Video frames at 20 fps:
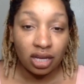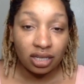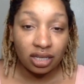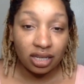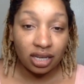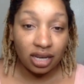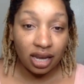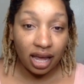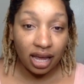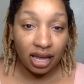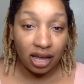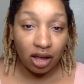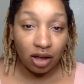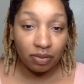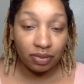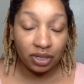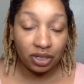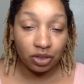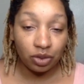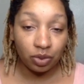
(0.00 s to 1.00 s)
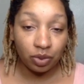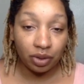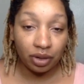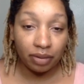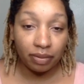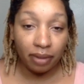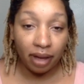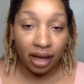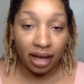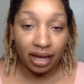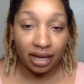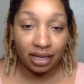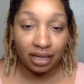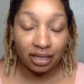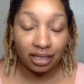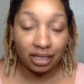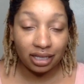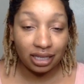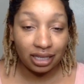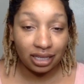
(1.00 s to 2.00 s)
Tonight I'll be doing my
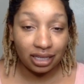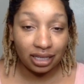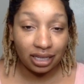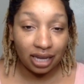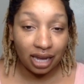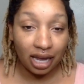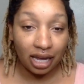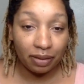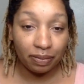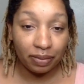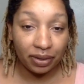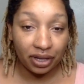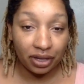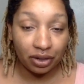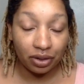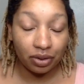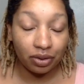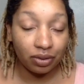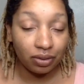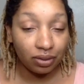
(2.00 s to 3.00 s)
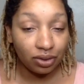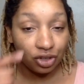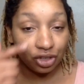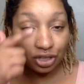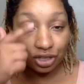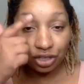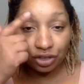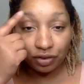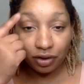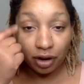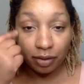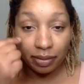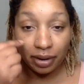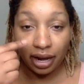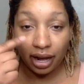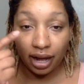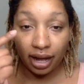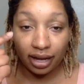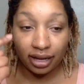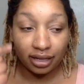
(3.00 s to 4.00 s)
TCA peel just around
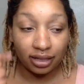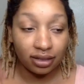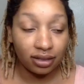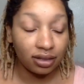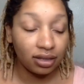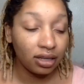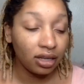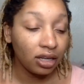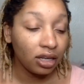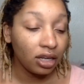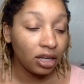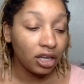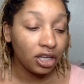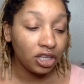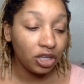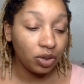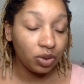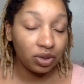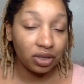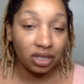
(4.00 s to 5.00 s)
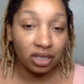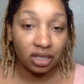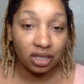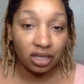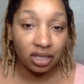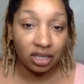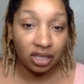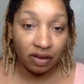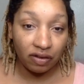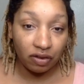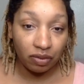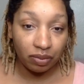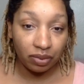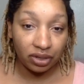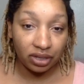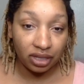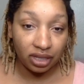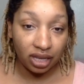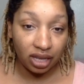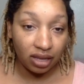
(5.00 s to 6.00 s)
my eyes using
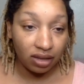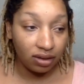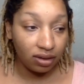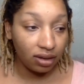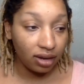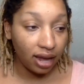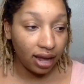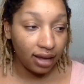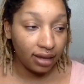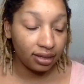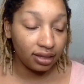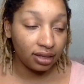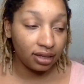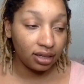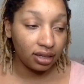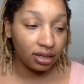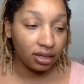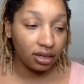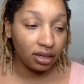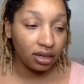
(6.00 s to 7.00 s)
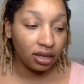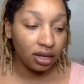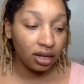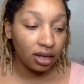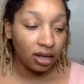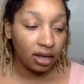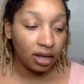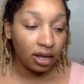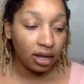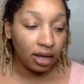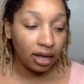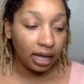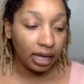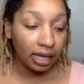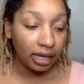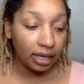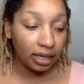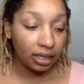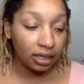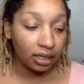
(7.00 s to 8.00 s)
7% acid
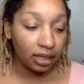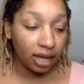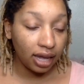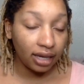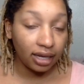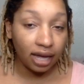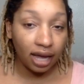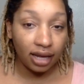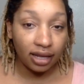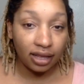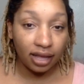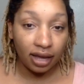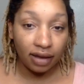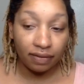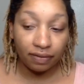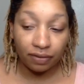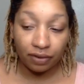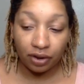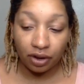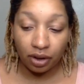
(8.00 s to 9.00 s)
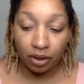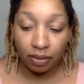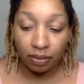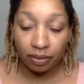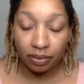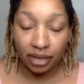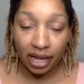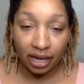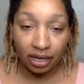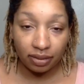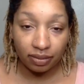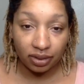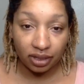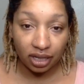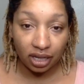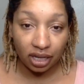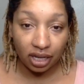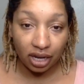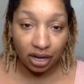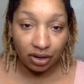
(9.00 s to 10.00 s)
and I got that from
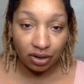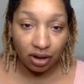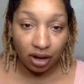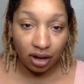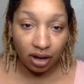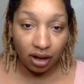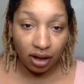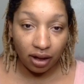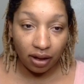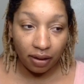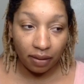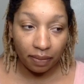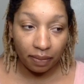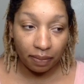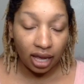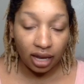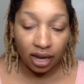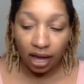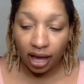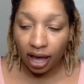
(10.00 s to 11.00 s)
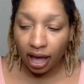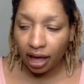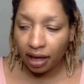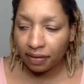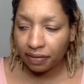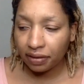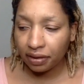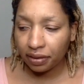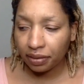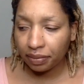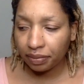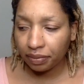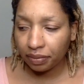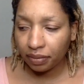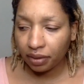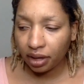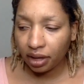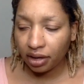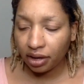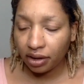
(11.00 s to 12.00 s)
platinumskincare.com. I have um,
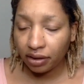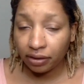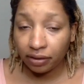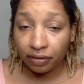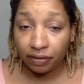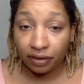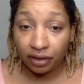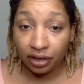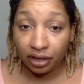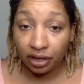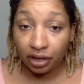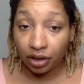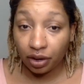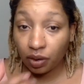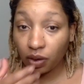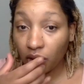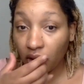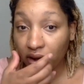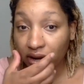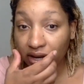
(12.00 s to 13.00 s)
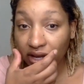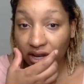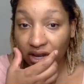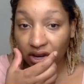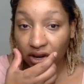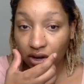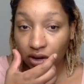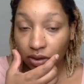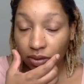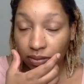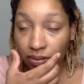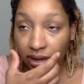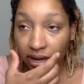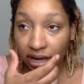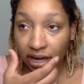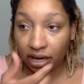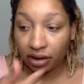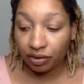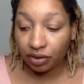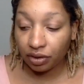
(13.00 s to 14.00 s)
another video on here,
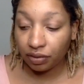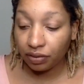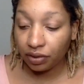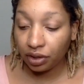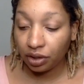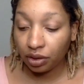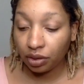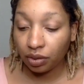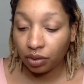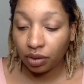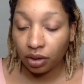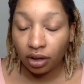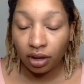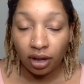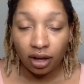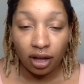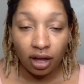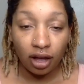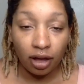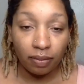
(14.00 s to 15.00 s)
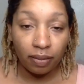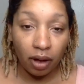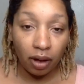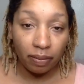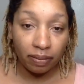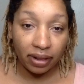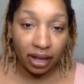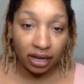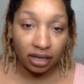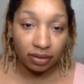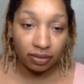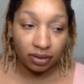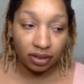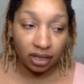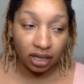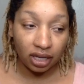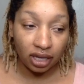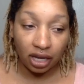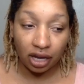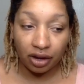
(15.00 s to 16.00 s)
my review about platinum
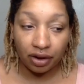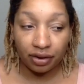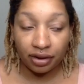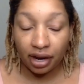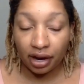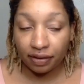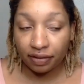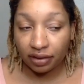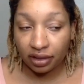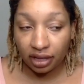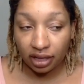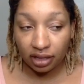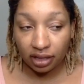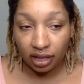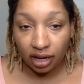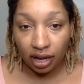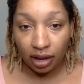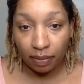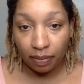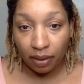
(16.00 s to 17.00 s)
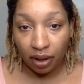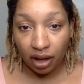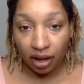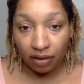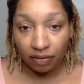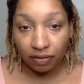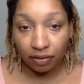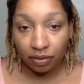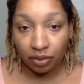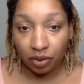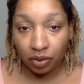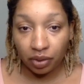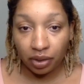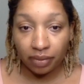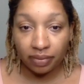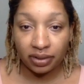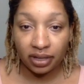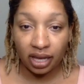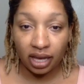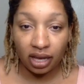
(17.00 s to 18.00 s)
skincare and everything that I bought from their
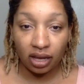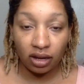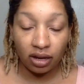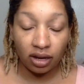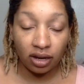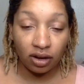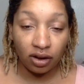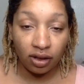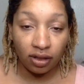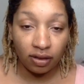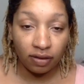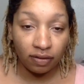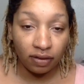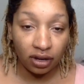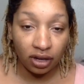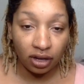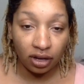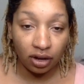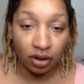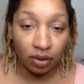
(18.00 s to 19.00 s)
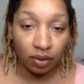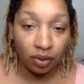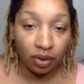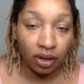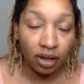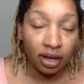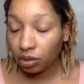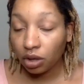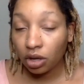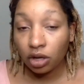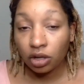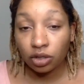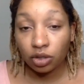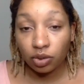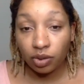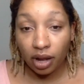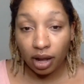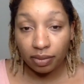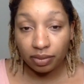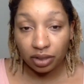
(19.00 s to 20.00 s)
website in another video. So
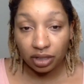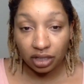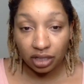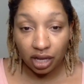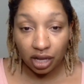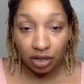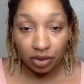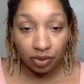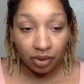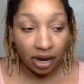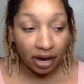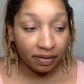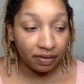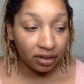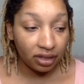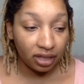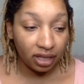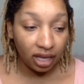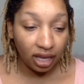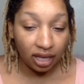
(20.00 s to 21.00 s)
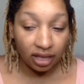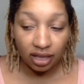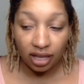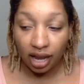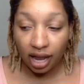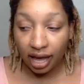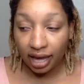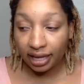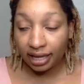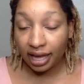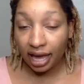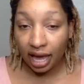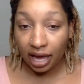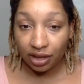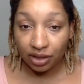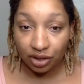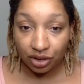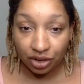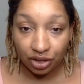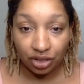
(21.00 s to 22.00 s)
now I'm going to tell you everything that I
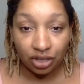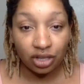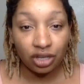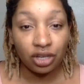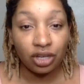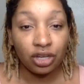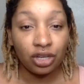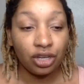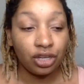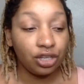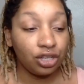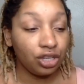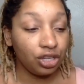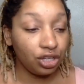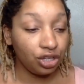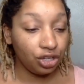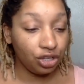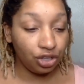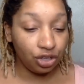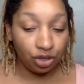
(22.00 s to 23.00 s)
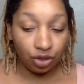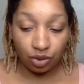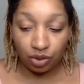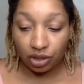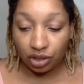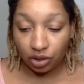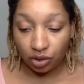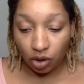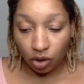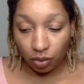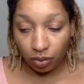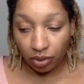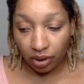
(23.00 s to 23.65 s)
gathered to do this whole